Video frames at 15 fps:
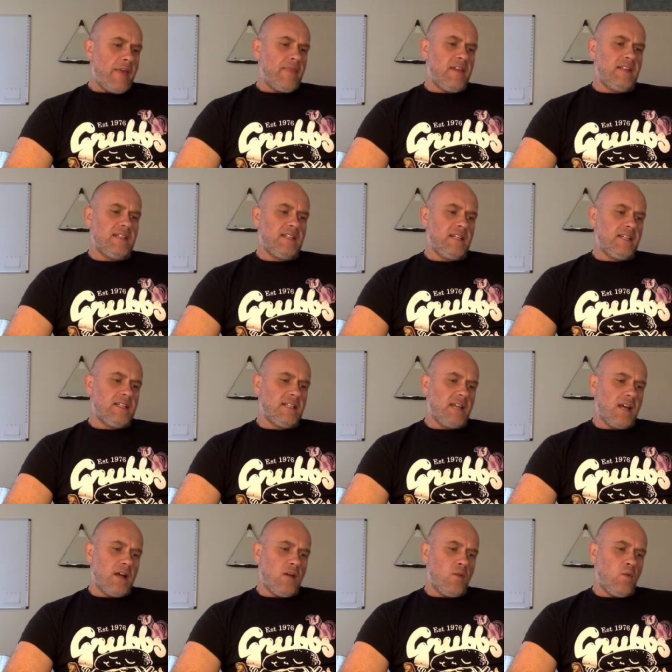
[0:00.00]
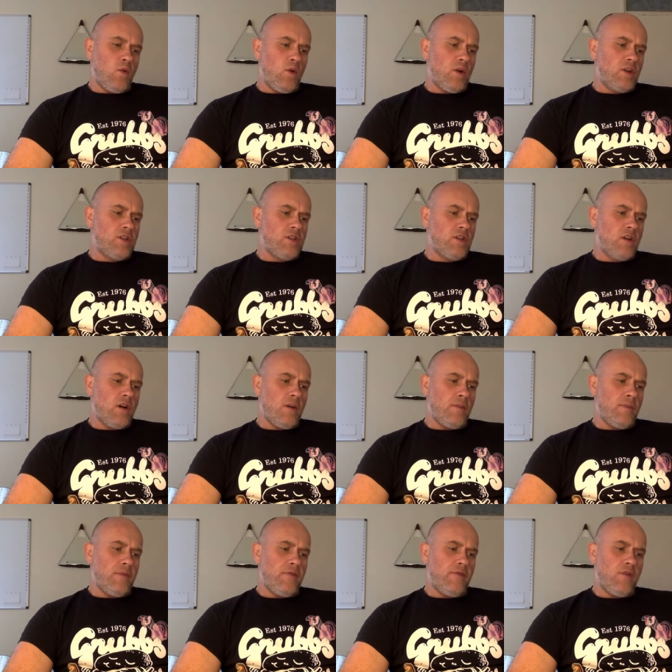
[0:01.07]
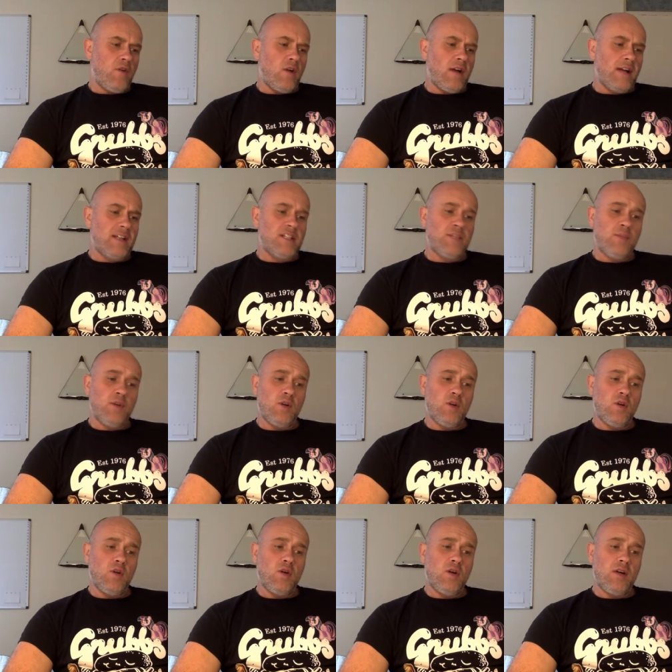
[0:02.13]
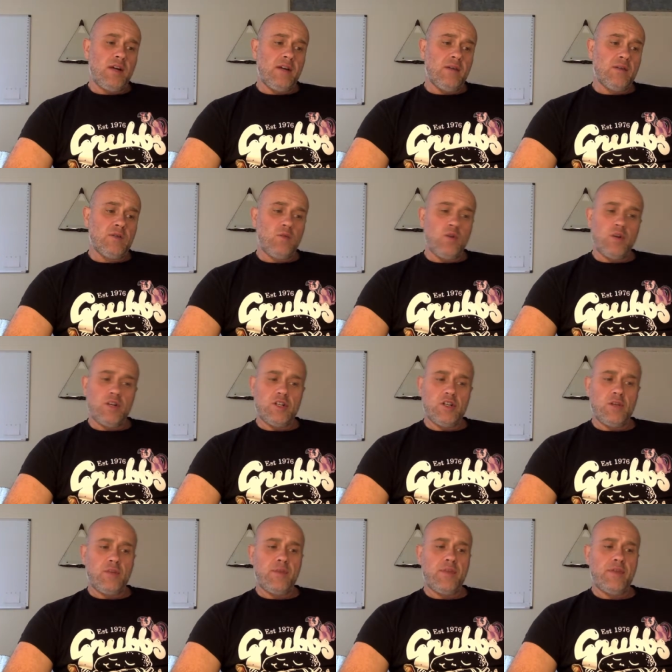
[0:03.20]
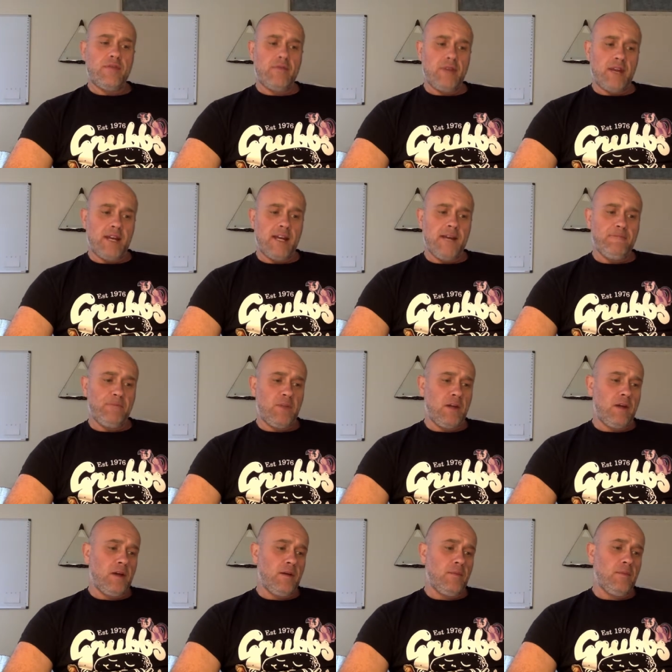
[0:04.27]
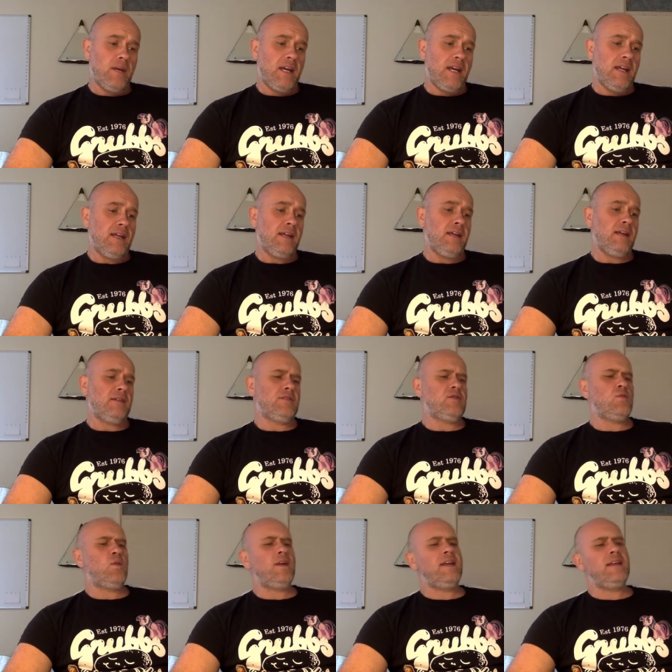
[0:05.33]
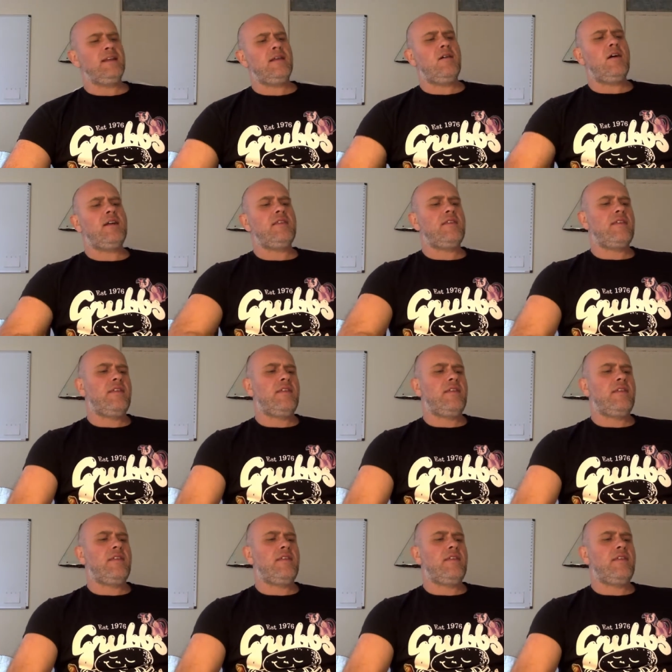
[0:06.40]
This is a workshop for Xplore. It was workshop three, um, in 29th